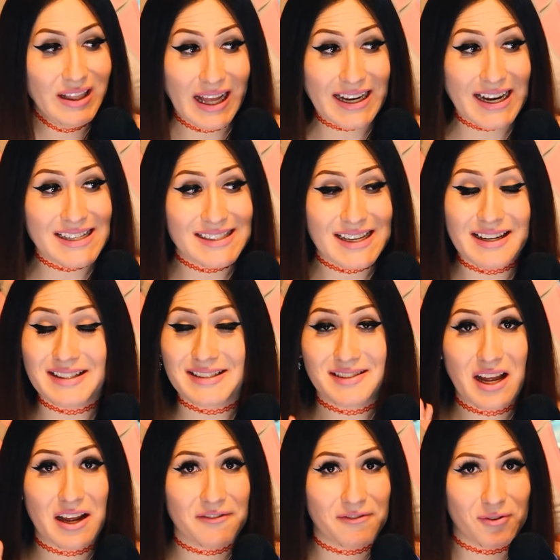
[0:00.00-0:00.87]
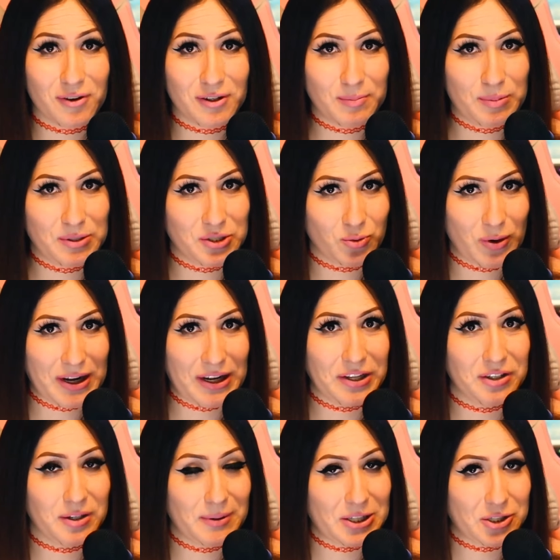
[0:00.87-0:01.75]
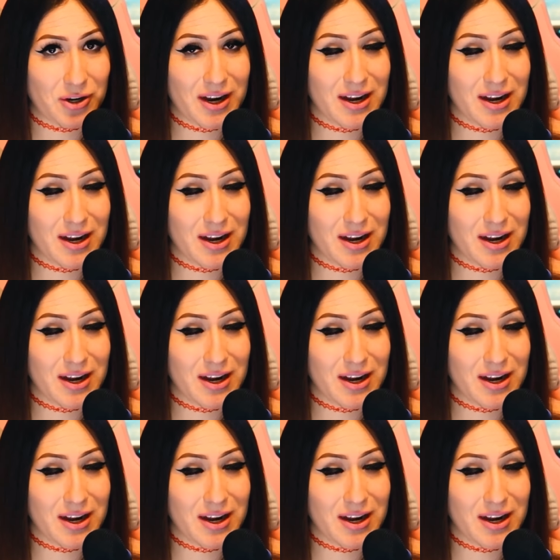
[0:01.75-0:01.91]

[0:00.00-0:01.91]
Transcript: Like I said, it's not for persuading you to be